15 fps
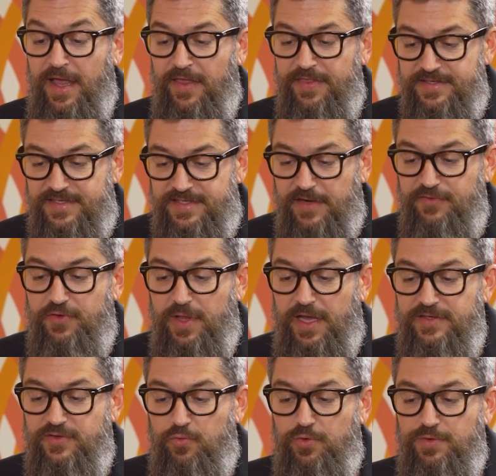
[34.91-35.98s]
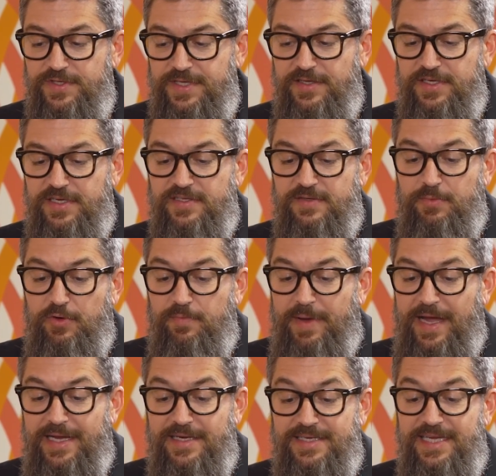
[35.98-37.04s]
this centralized rules engine is built by
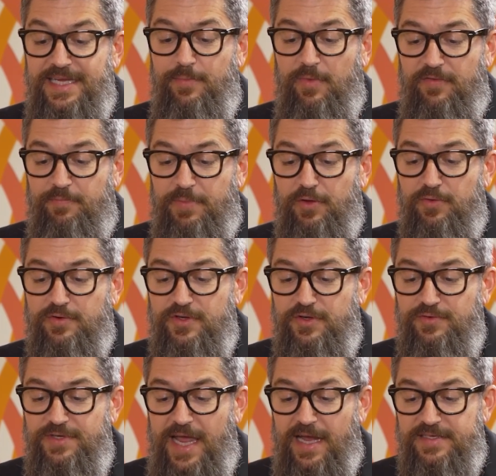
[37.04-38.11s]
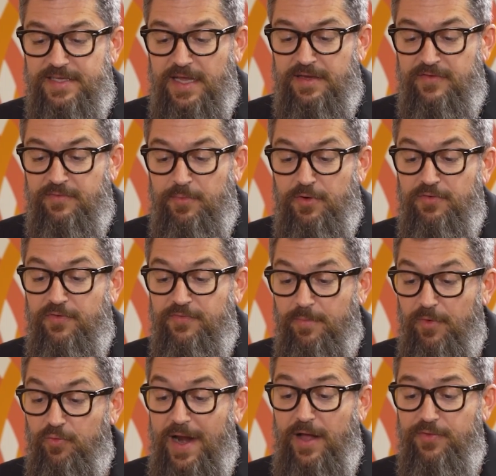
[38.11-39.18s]
a team of Pillar 2 tax experts from
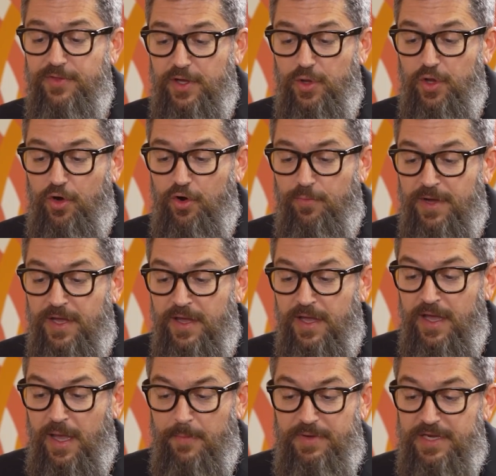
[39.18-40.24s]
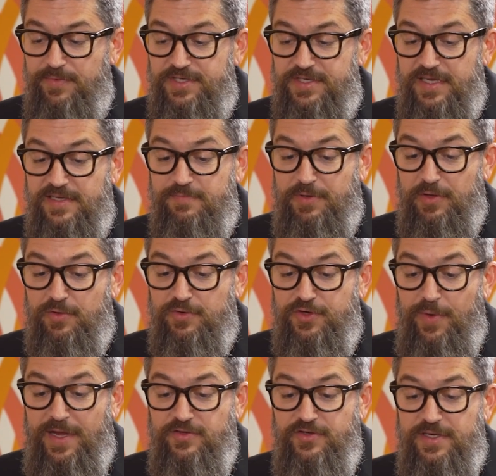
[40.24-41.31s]
around the globe. PwC's Pillar
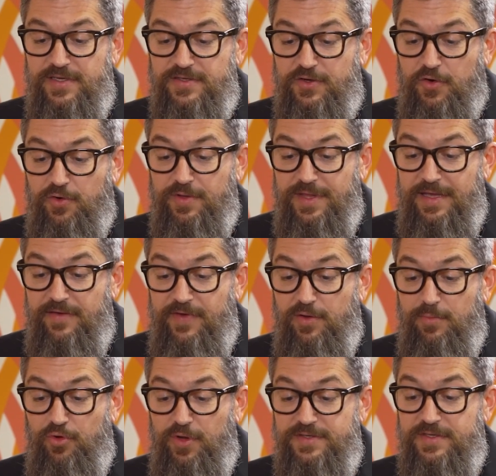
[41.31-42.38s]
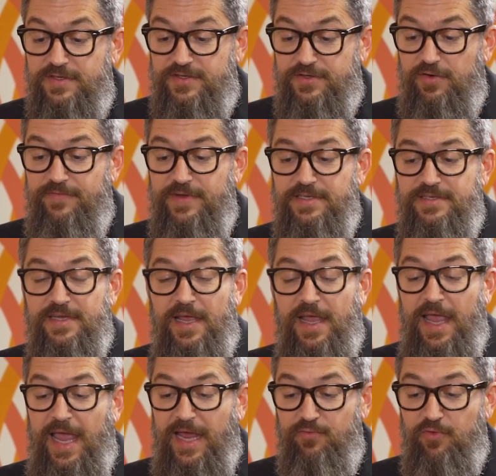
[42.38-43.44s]
2 engine is currently available as a service
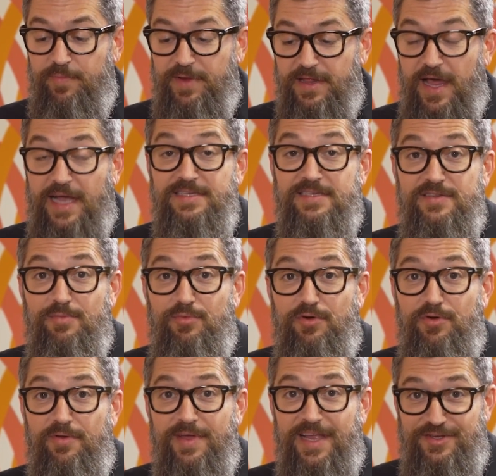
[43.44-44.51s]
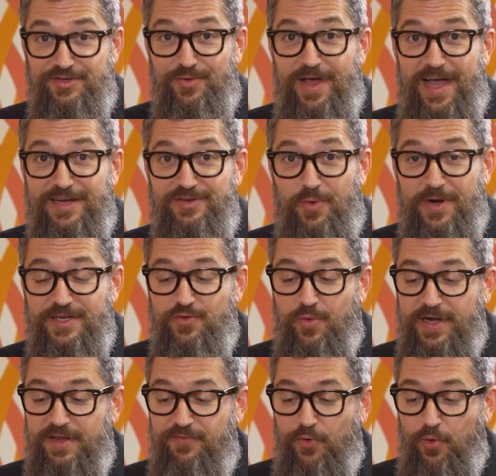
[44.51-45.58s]
and will be licensable in July
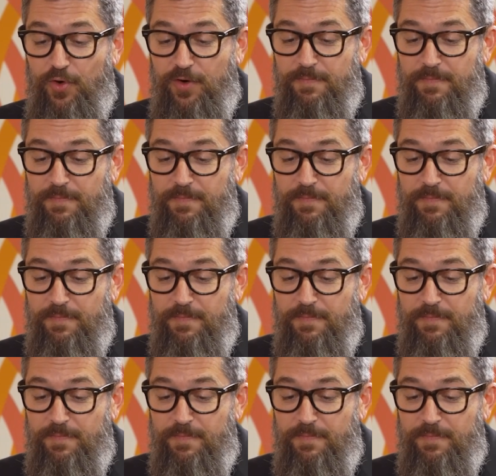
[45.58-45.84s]
2024.